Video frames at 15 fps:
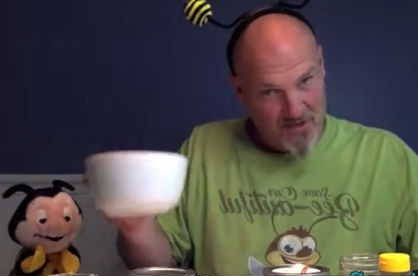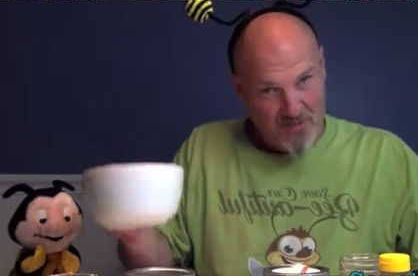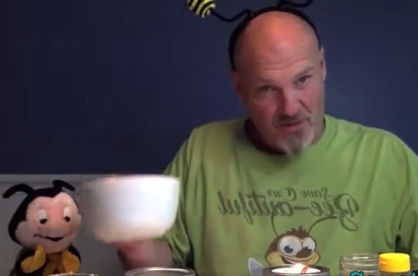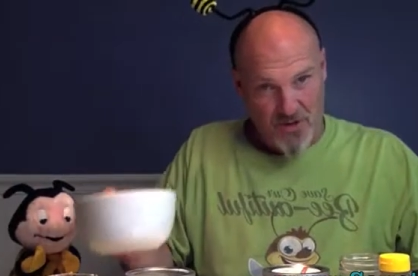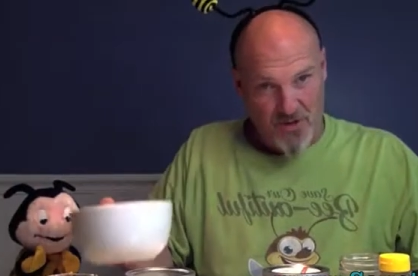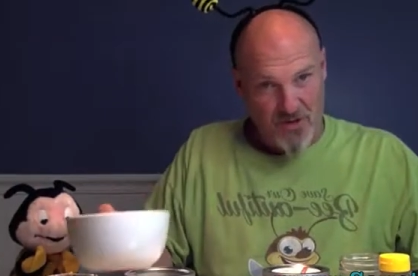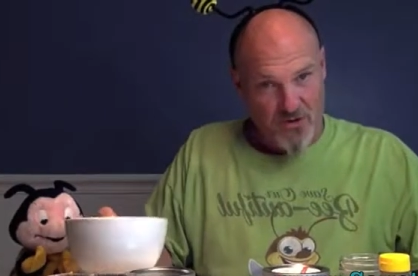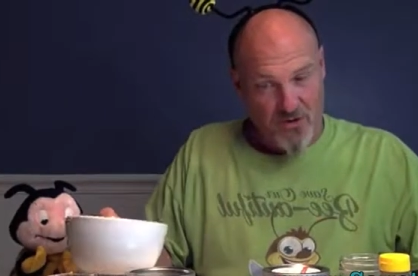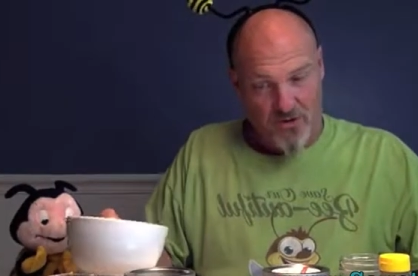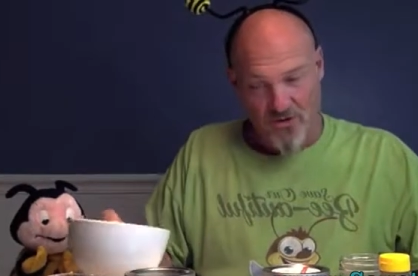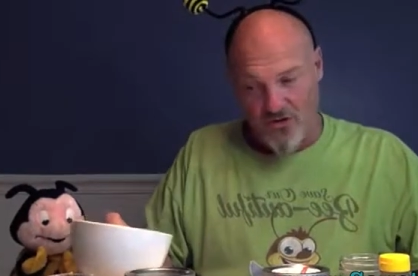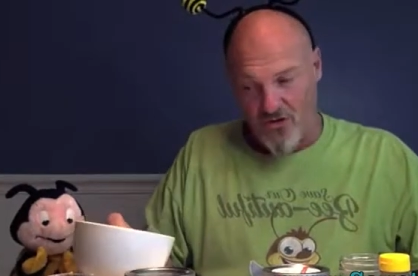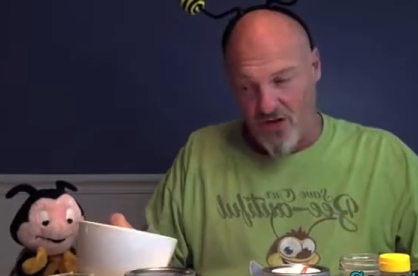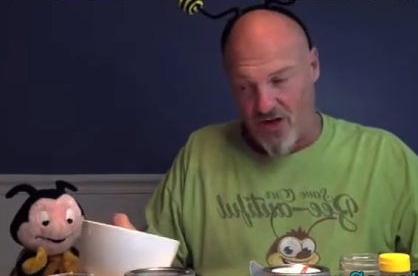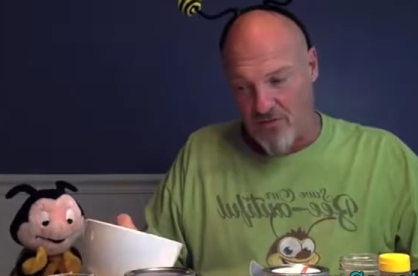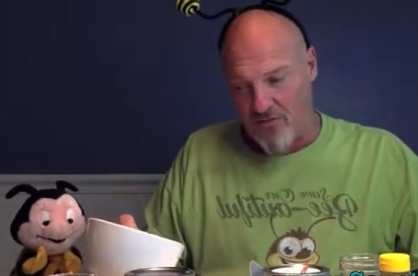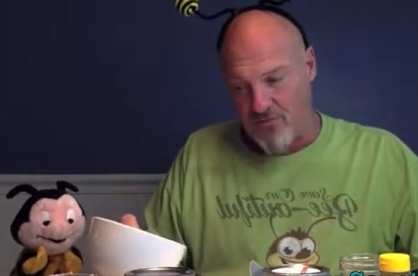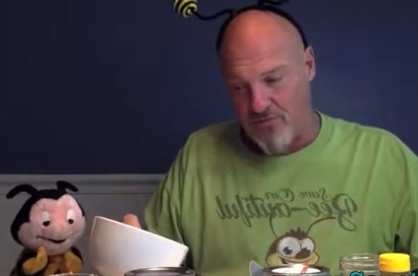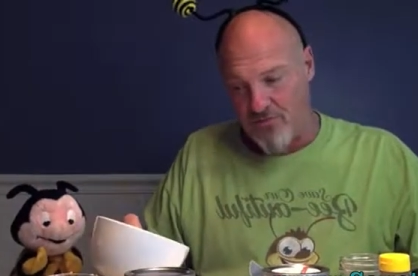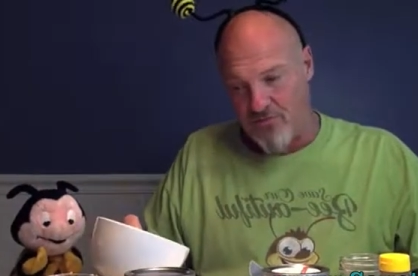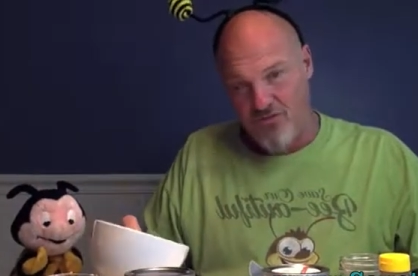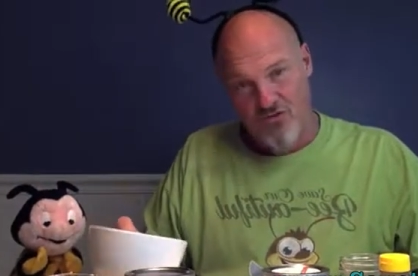Speaker 1: a pretty cool trick.
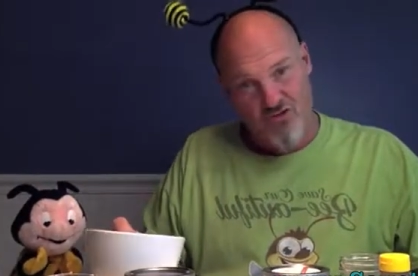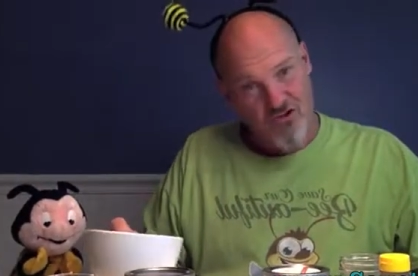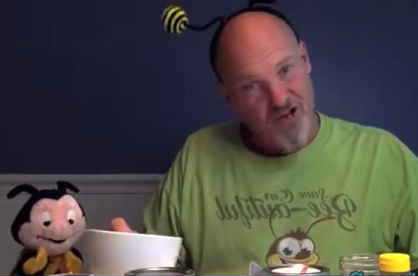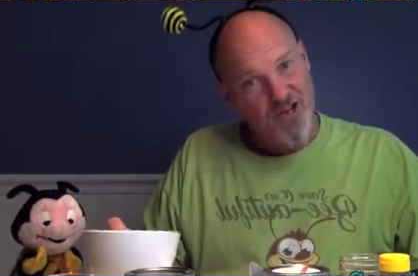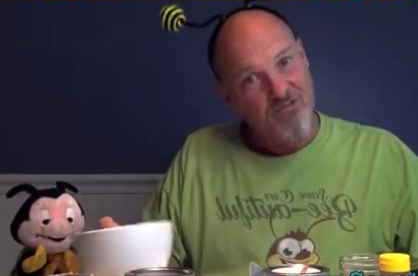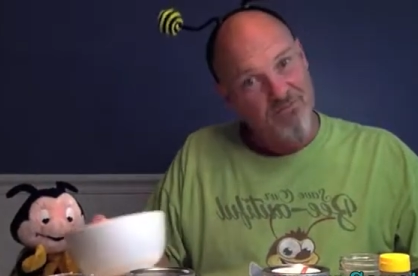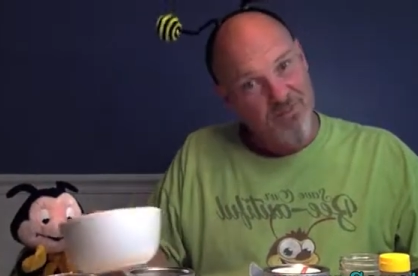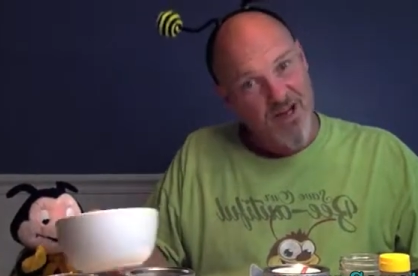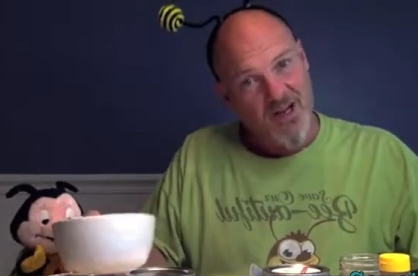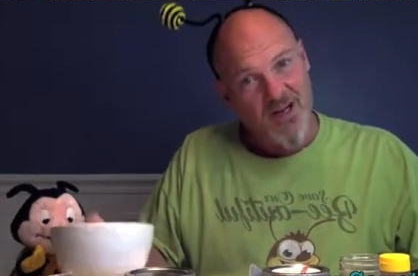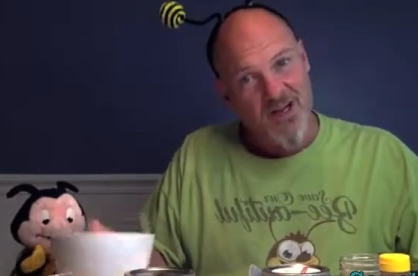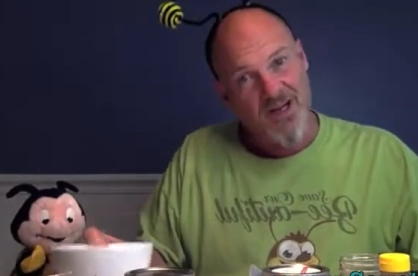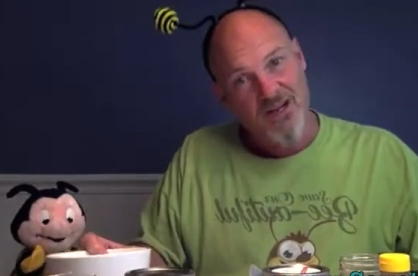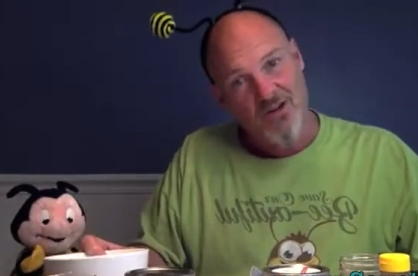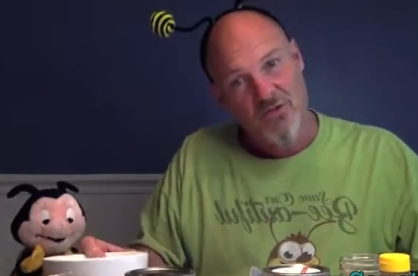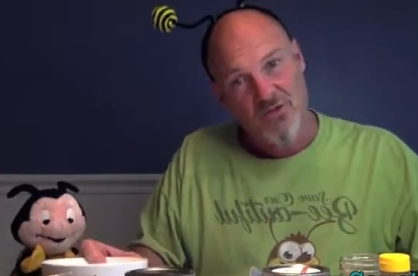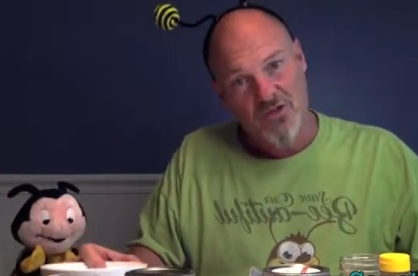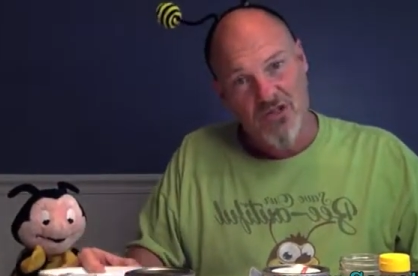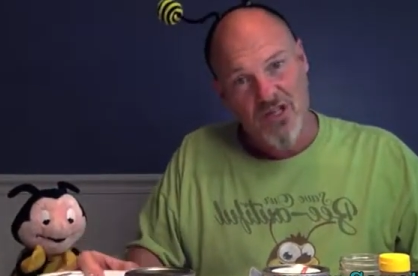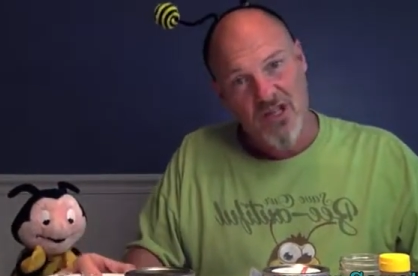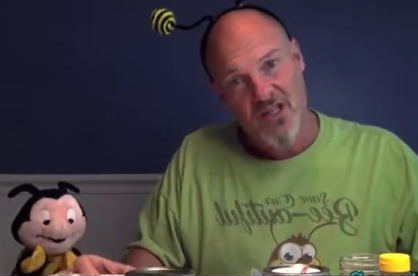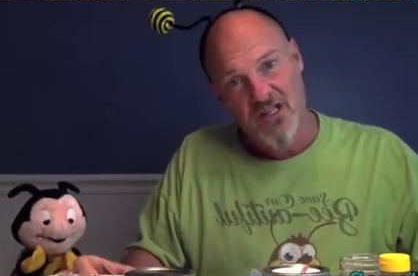Trick? I, I'd
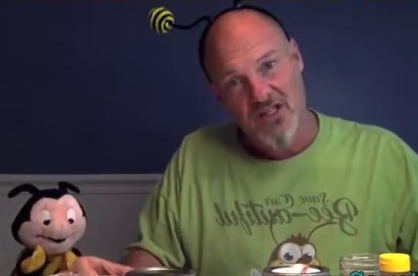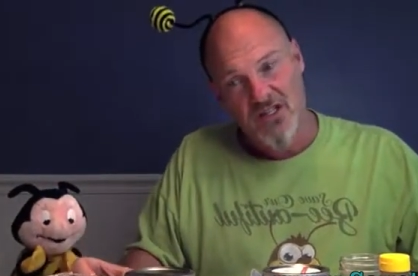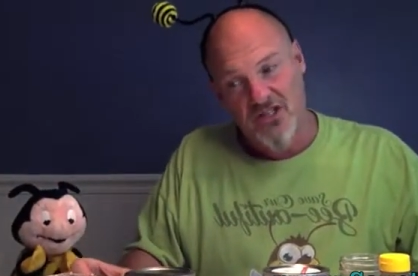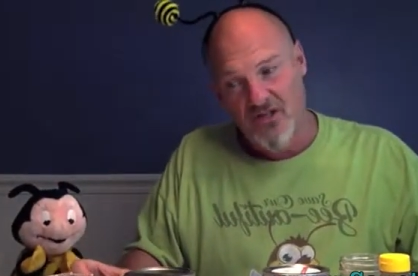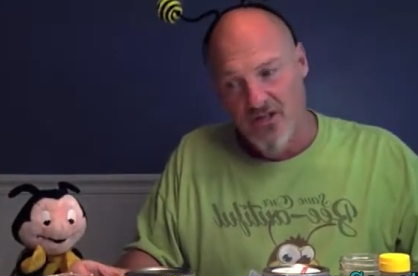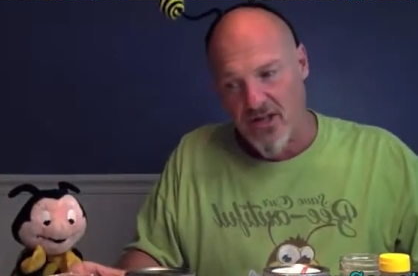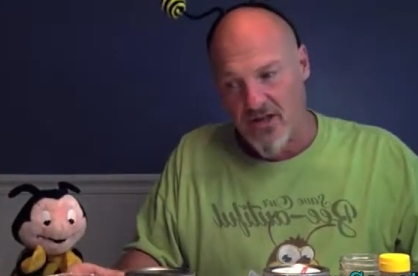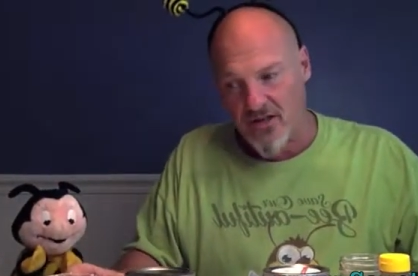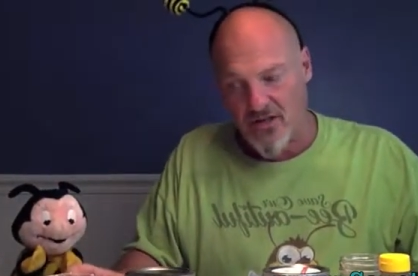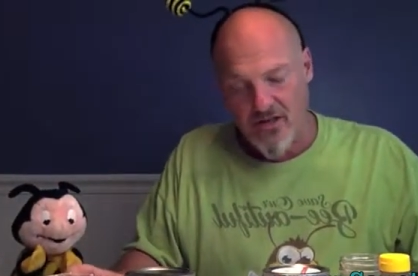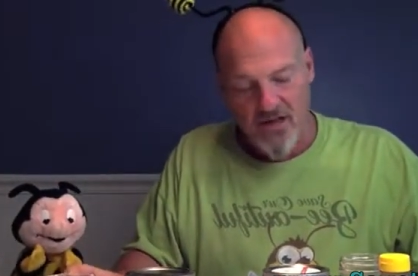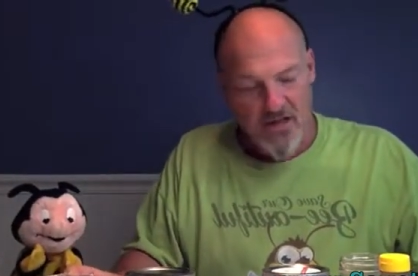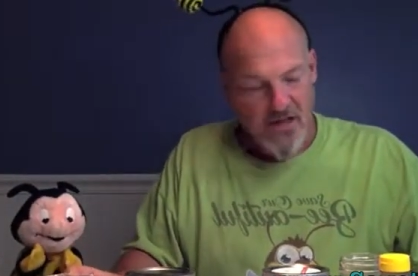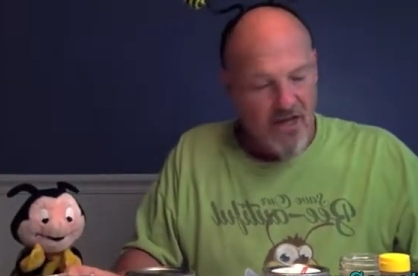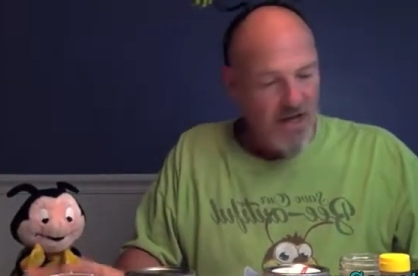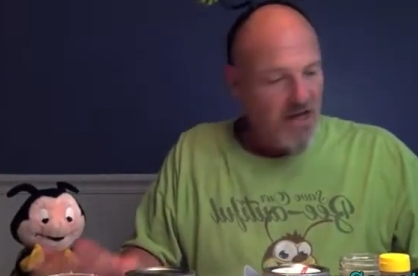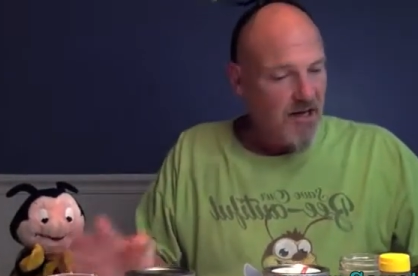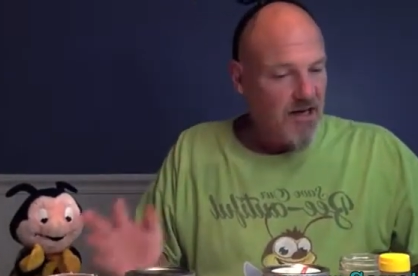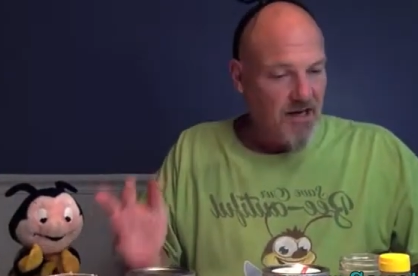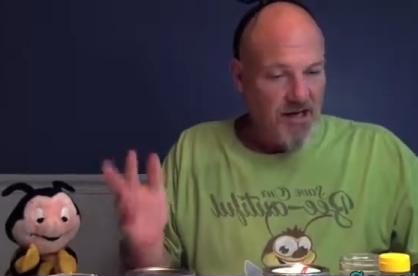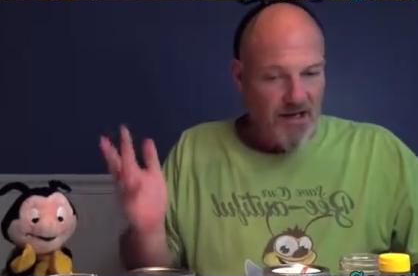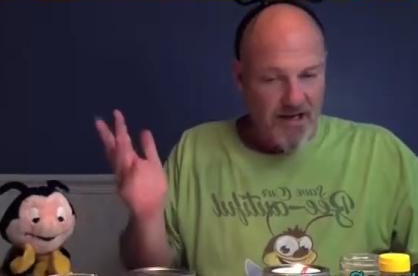almost say it is a trick.
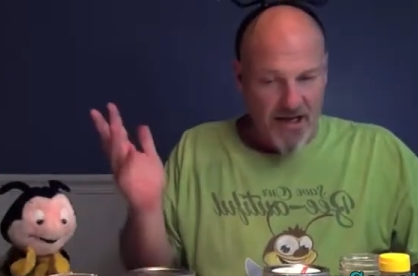Now,